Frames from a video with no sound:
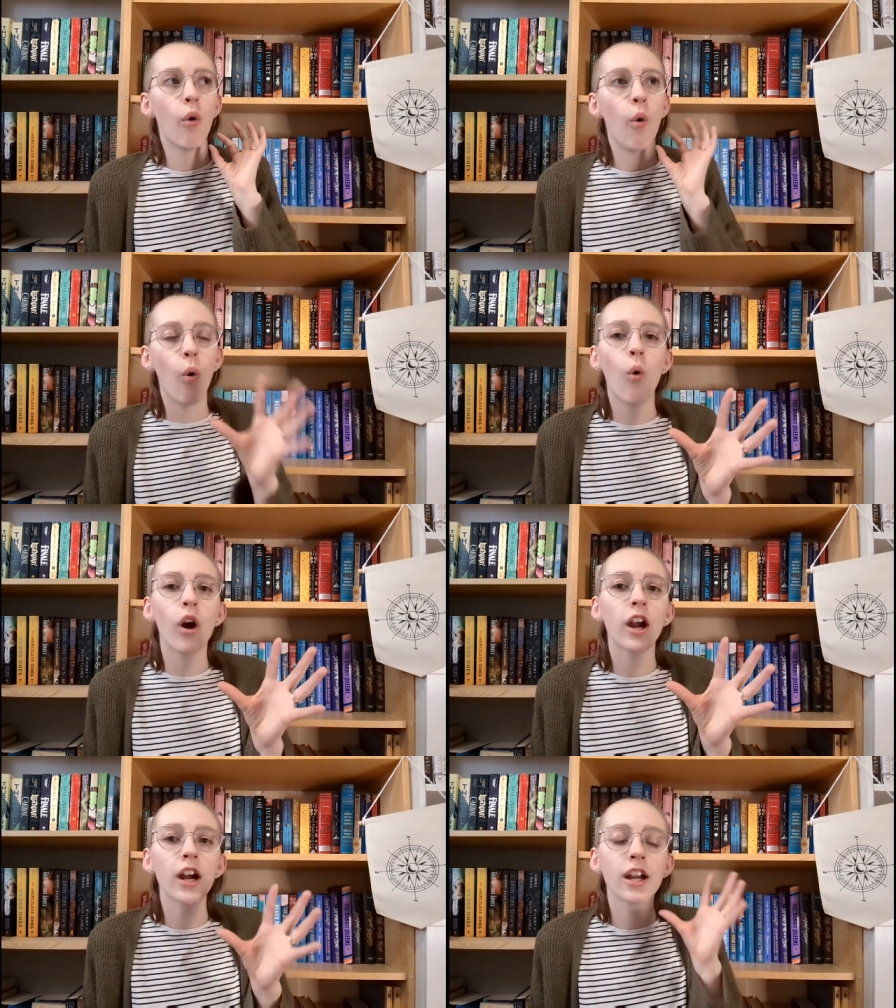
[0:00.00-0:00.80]

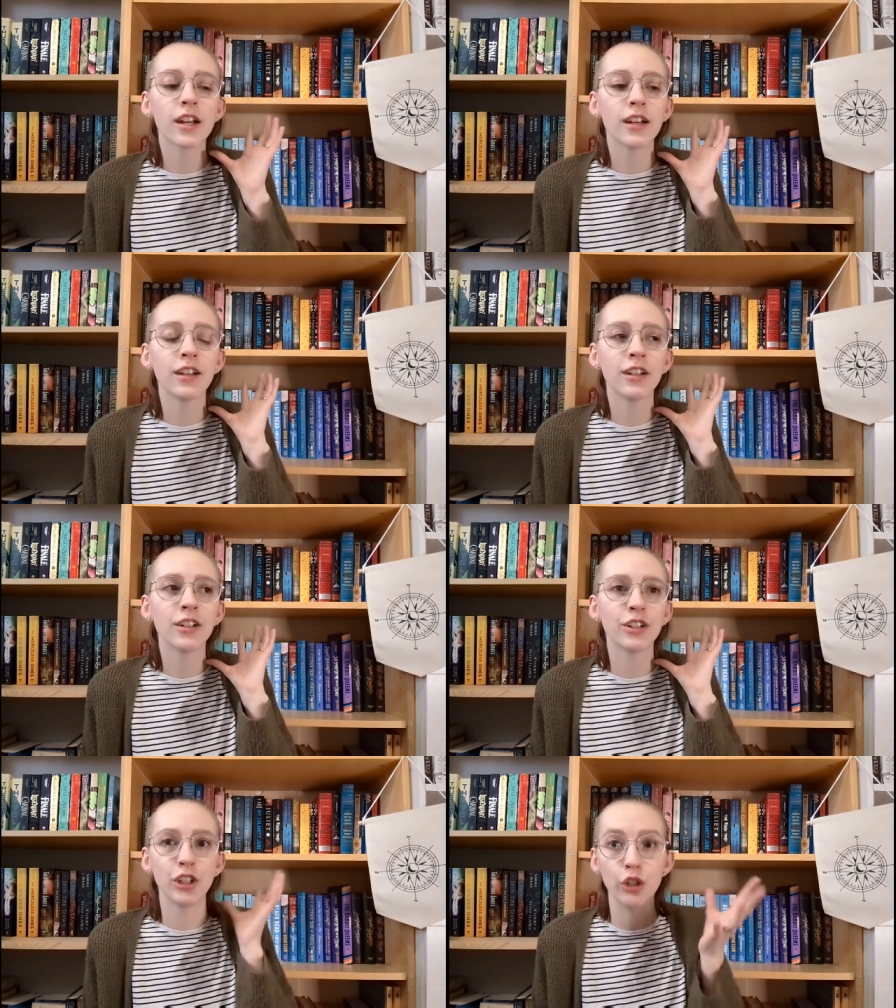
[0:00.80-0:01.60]
or
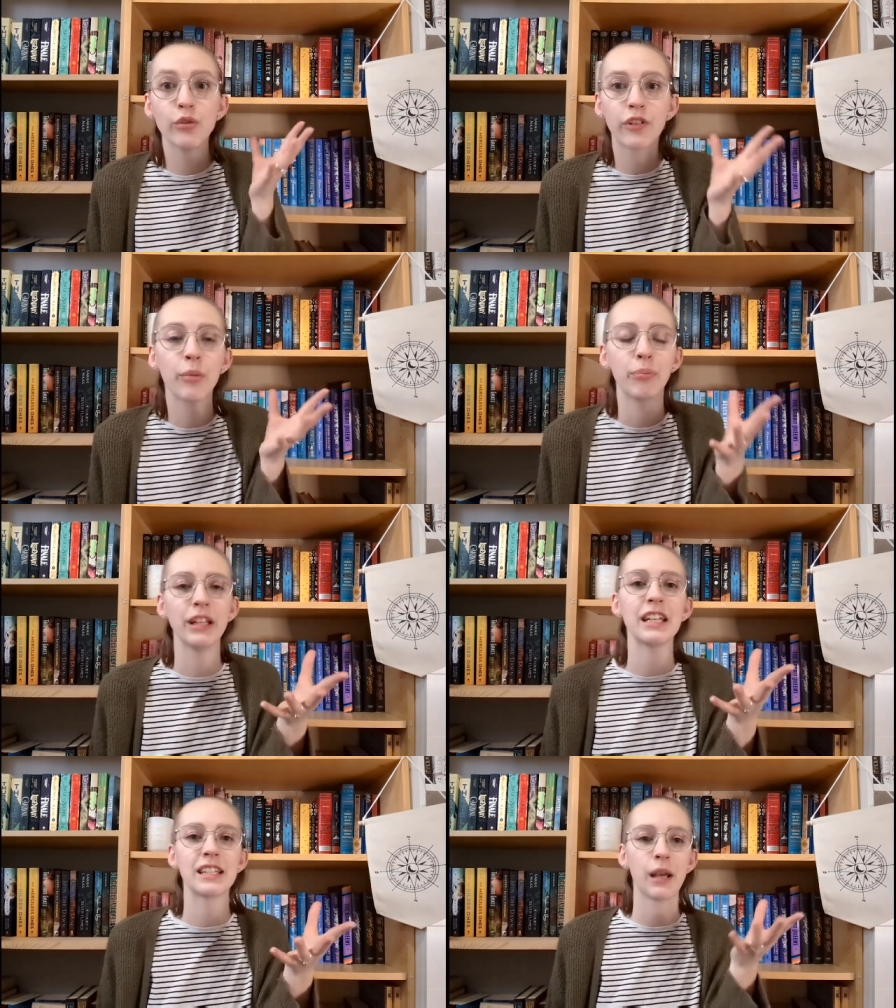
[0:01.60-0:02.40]
you've
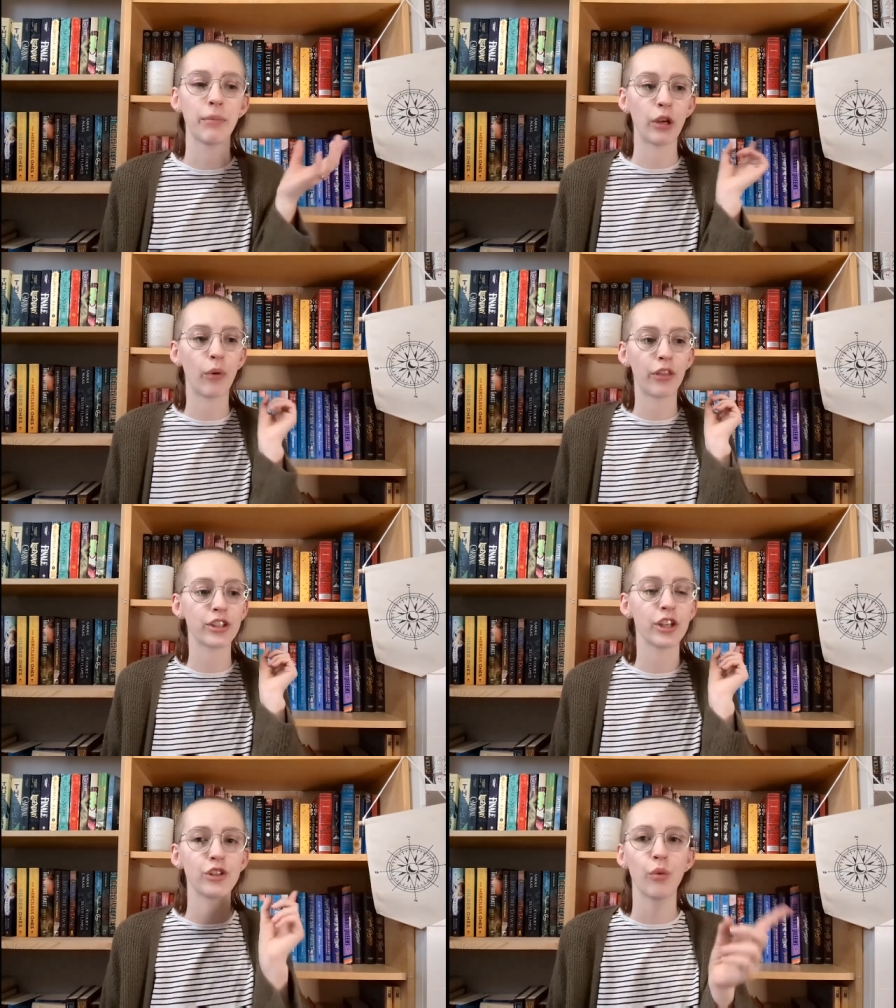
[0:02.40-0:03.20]
completed something, whether
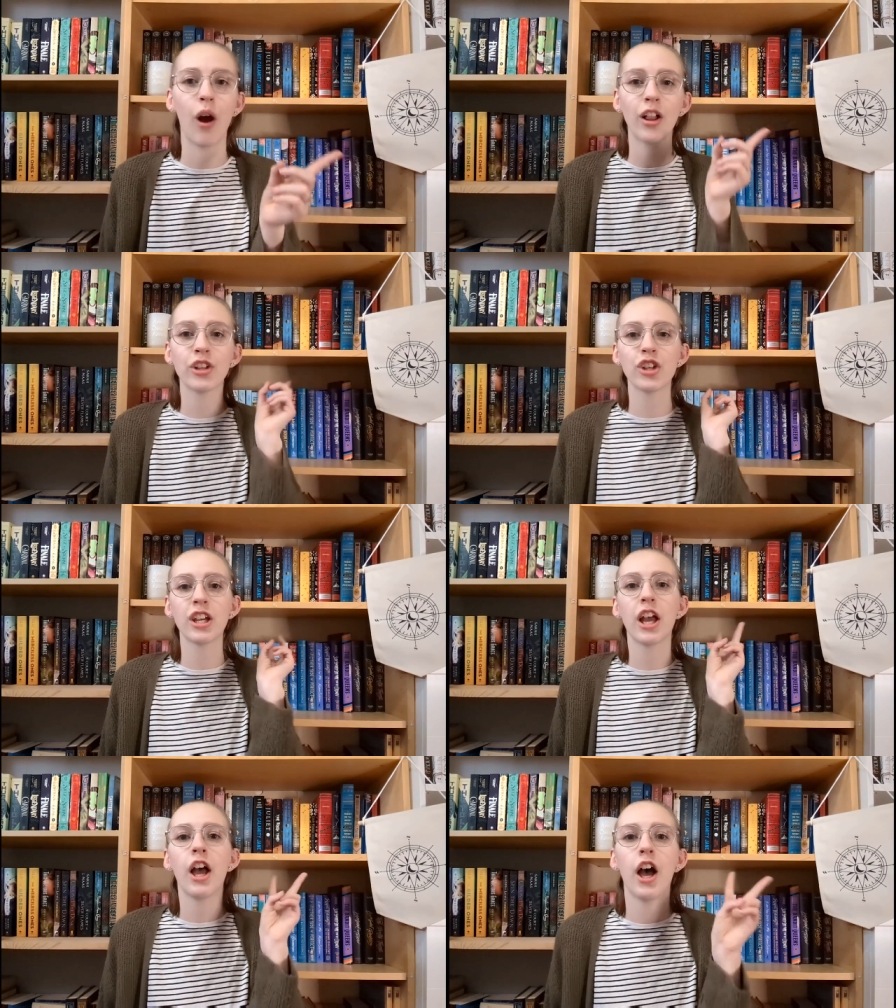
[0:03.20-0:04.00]
it's a
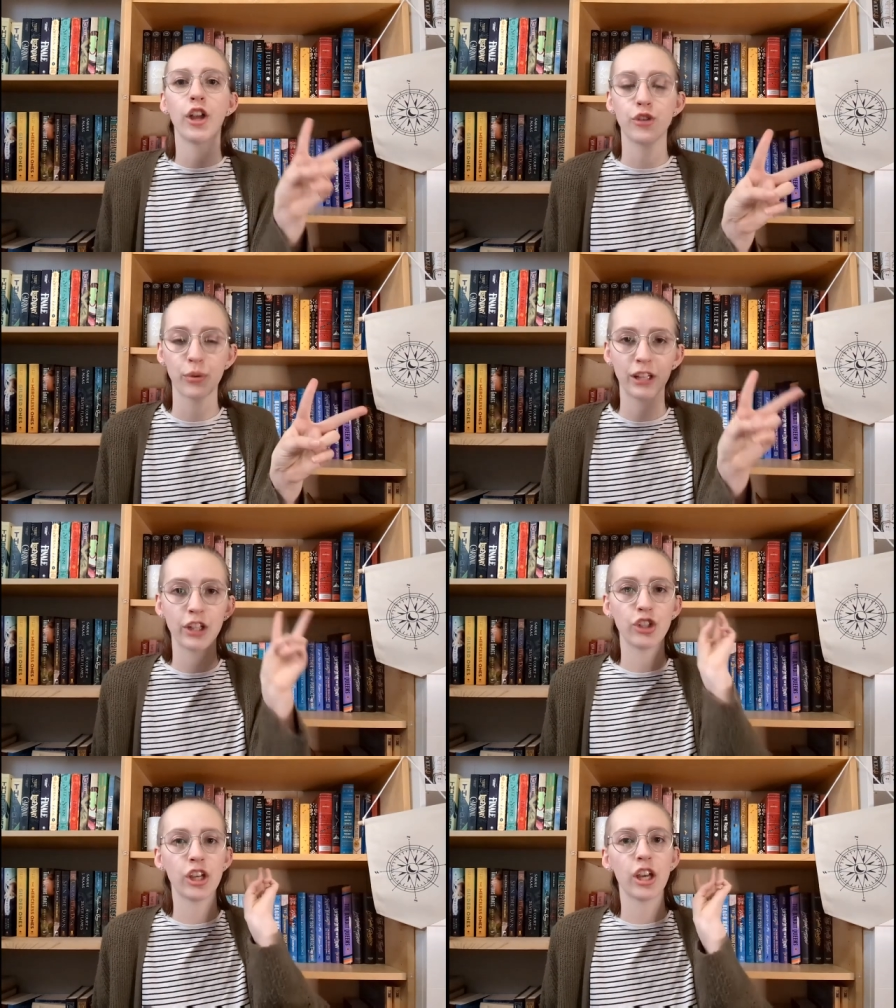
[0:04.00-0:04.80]
duology, a
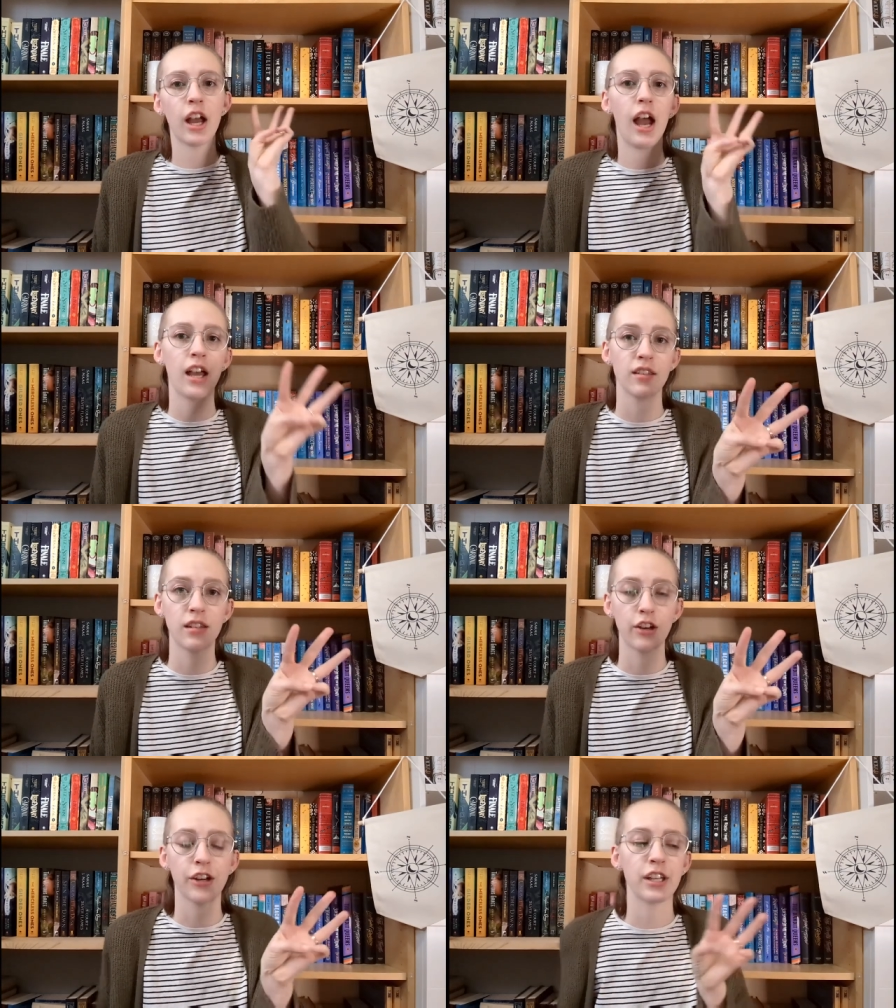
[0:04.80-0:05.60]
trilogy, a
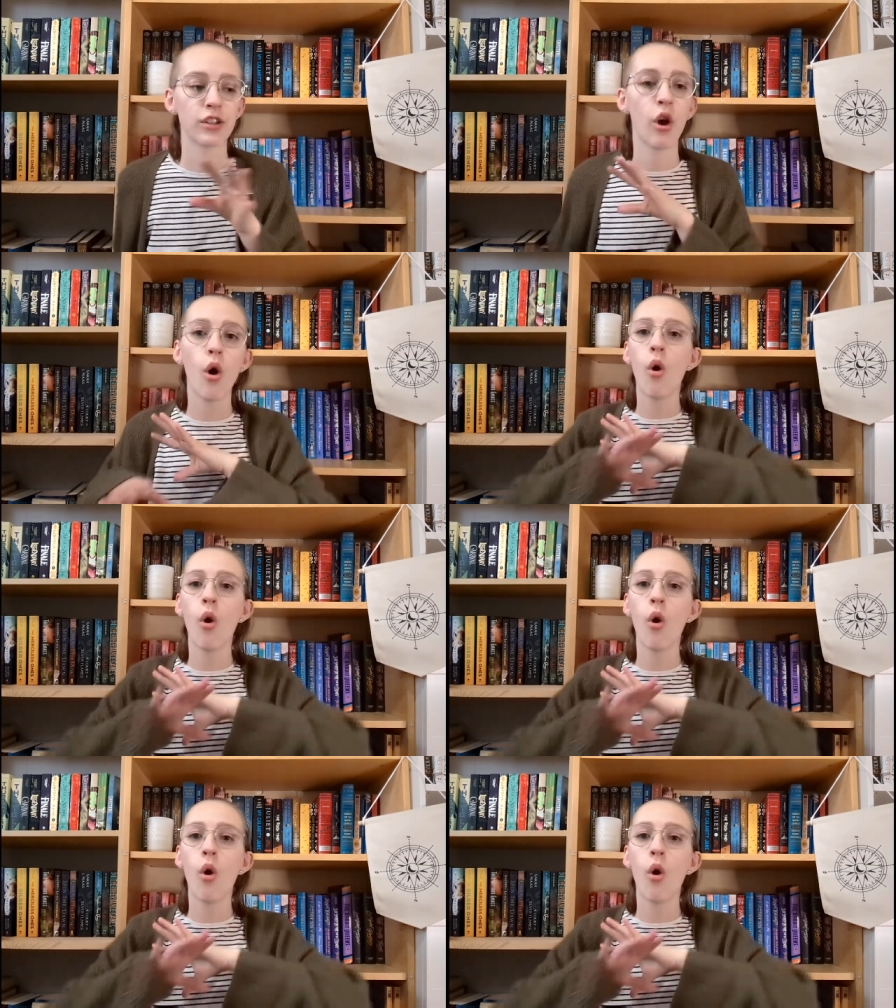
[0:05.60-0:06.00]
series,